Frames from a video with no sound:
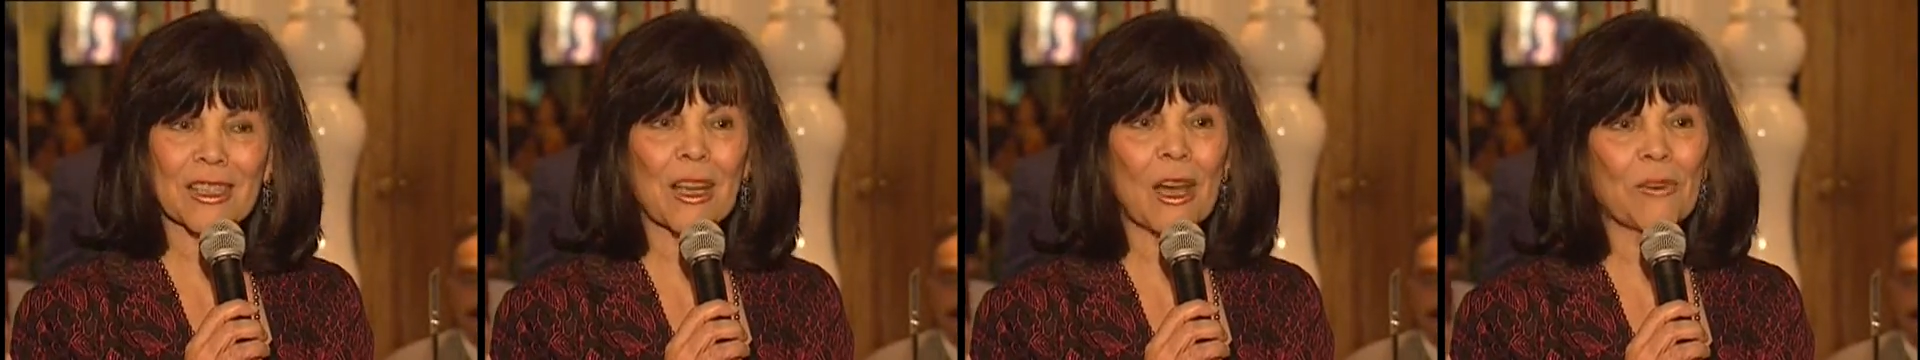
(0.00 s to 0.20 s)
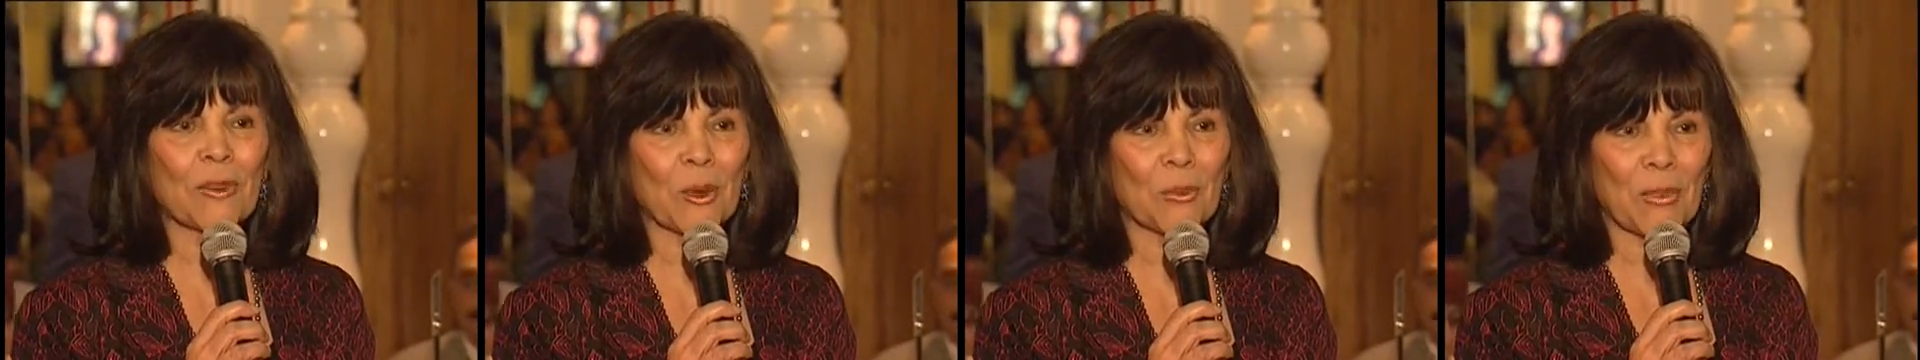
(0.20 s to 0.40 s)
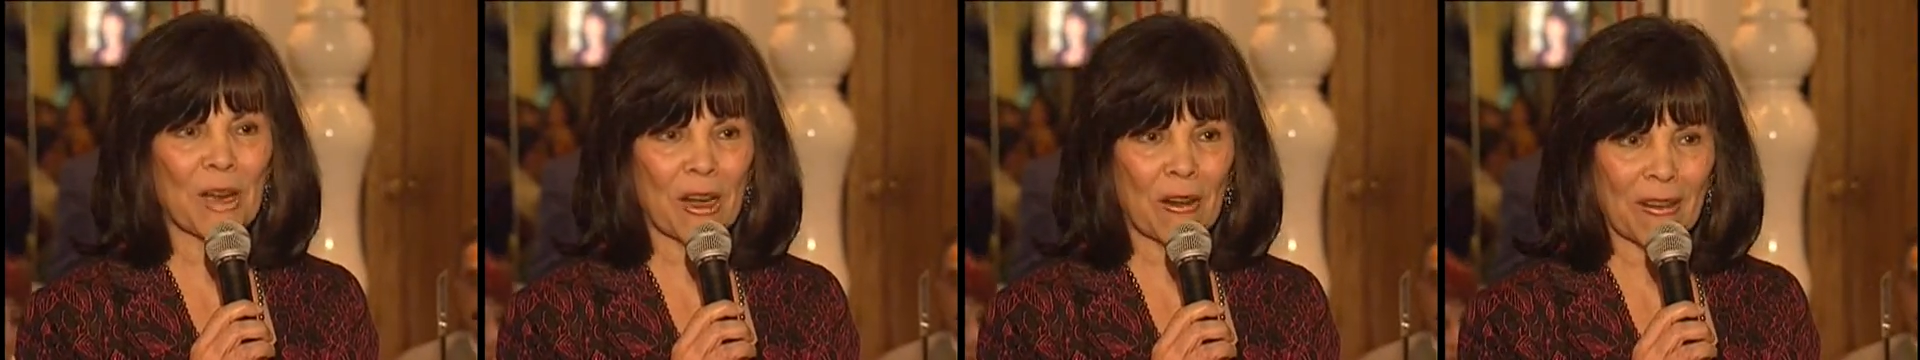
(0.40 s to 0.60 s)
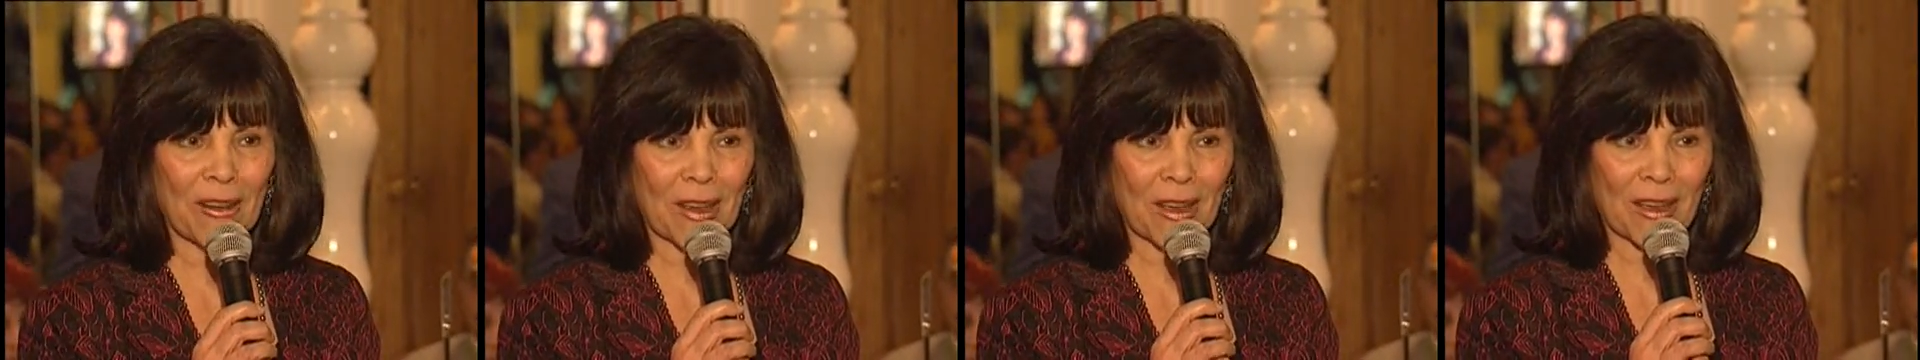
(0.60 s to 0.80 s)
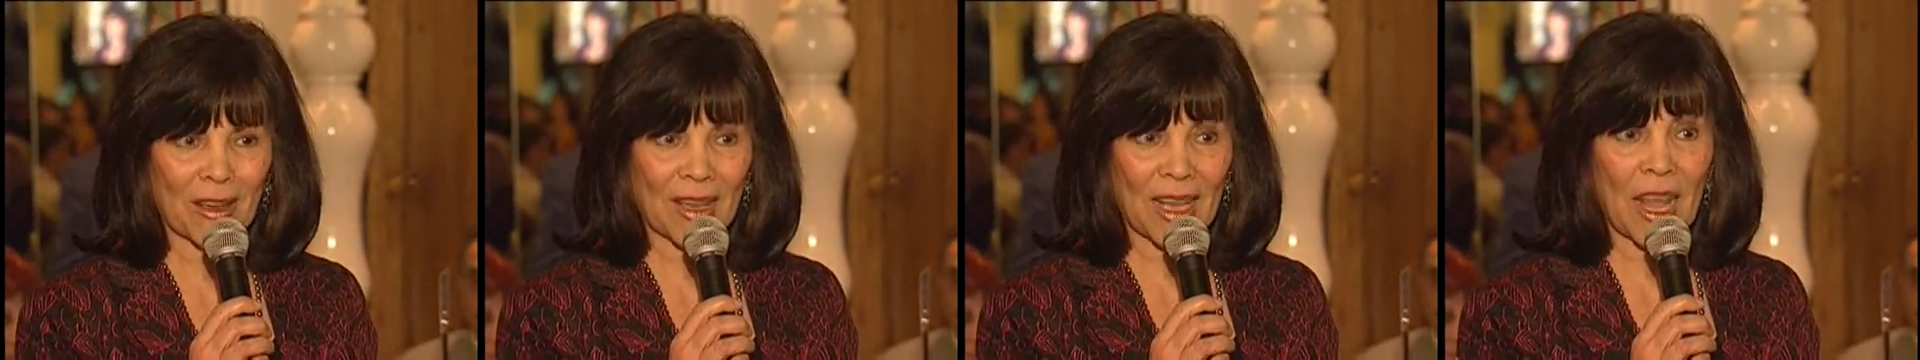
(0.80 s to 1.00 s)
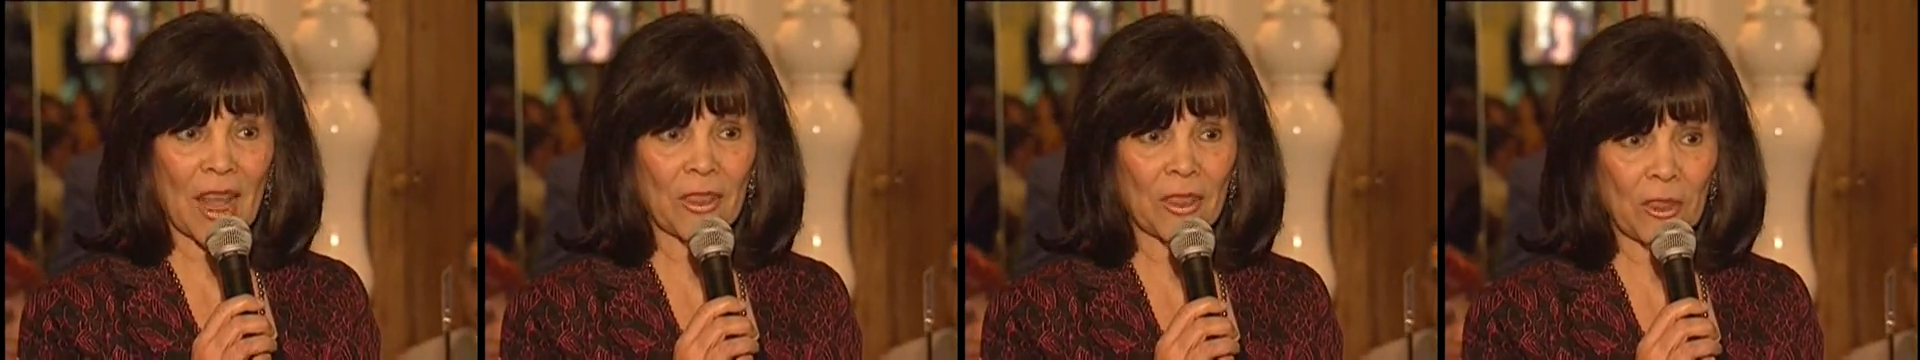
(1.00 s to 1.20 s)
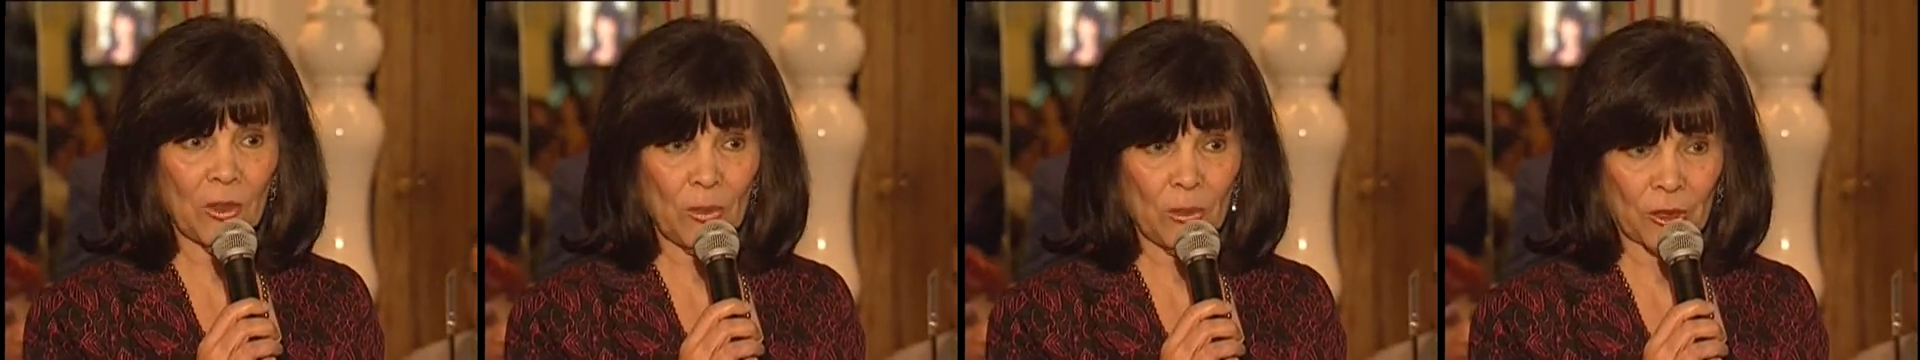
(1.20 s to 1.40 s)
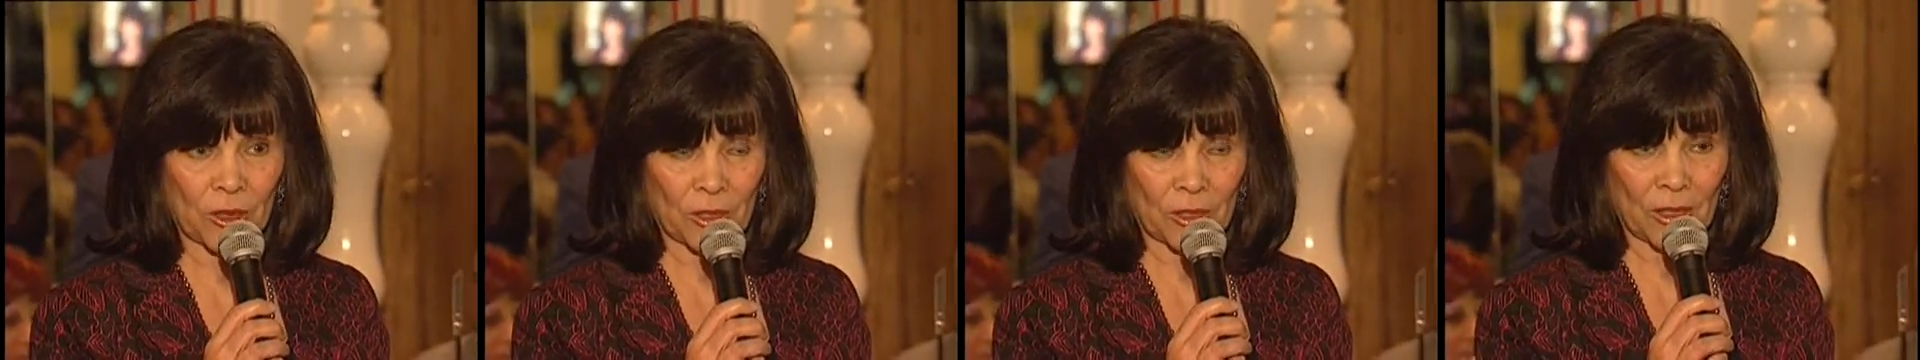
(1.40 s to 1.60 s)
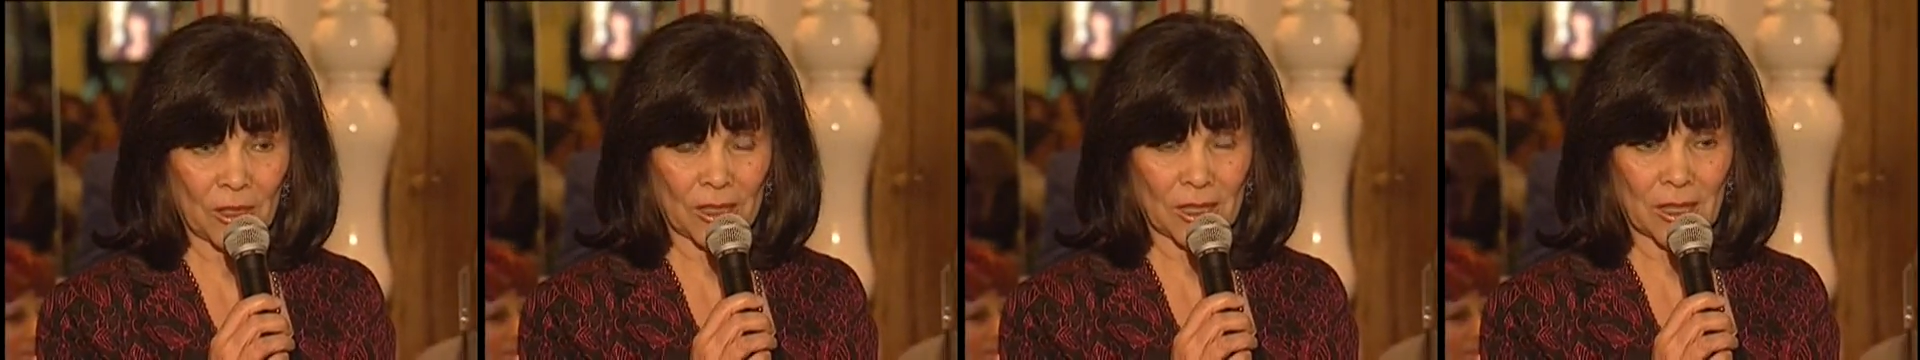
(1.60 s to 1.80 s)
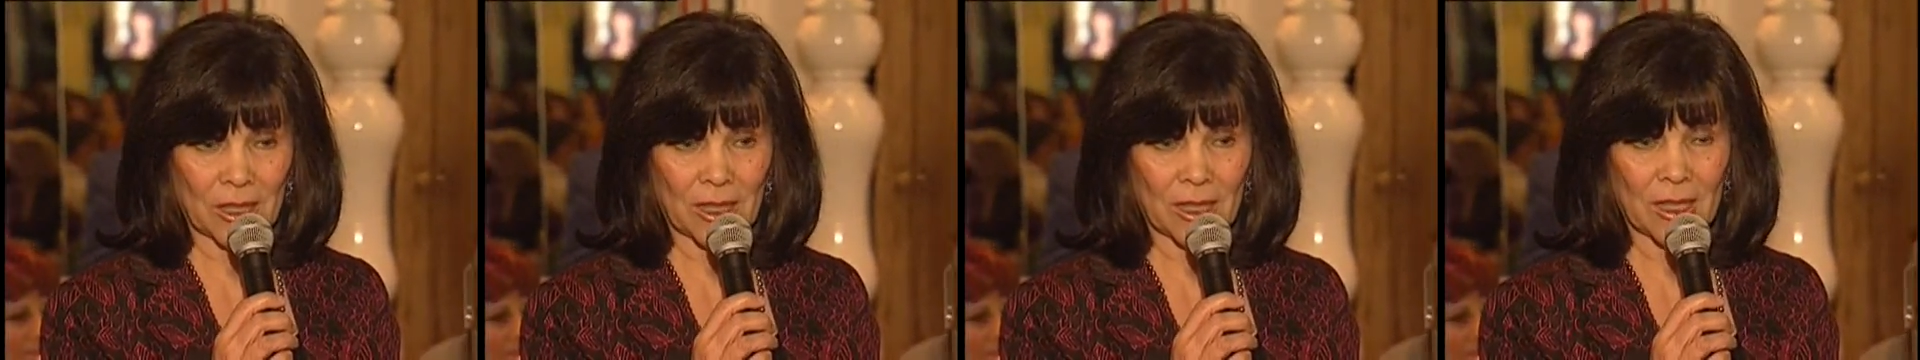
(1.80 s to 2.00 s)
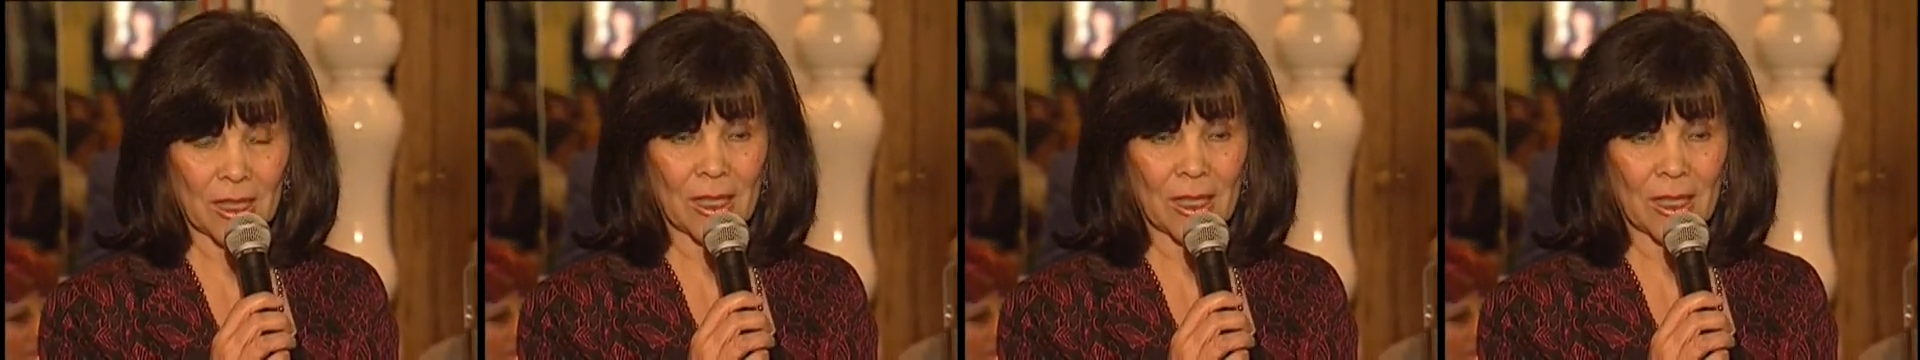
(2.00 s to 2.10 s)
of America and the world